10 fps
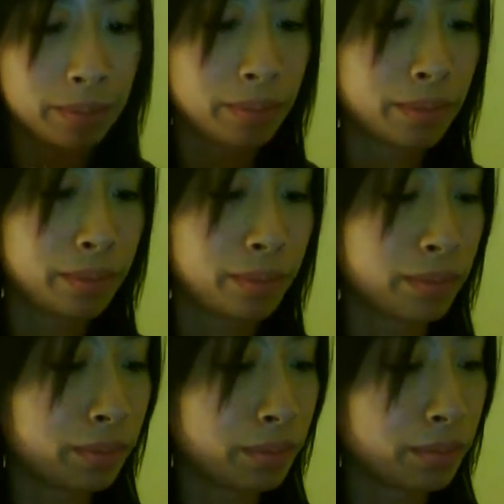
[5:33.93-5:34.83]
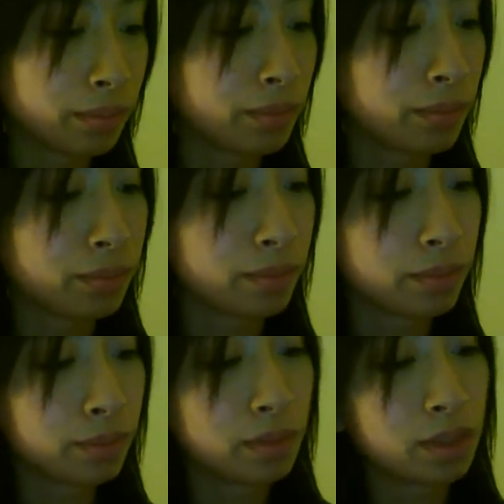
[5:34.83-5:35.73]

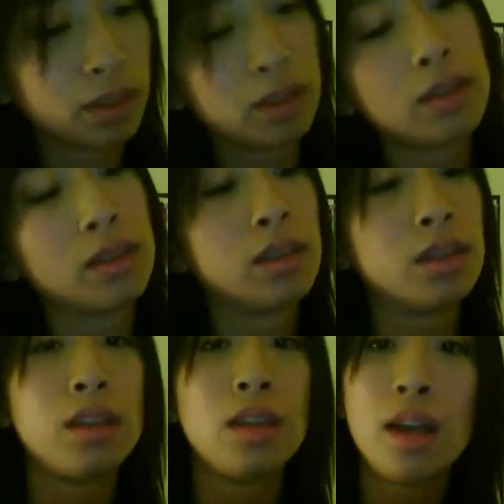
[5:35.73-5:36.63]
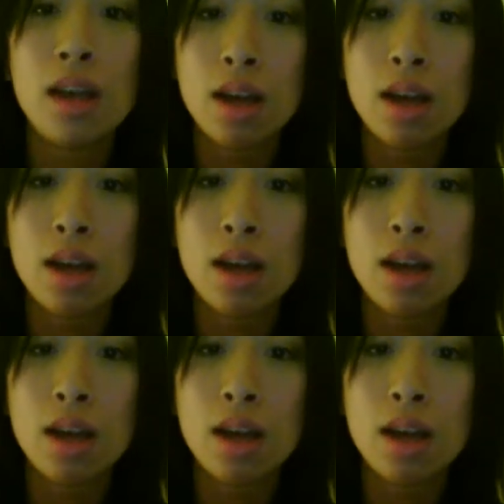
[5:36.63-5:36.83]
Nobody speaks.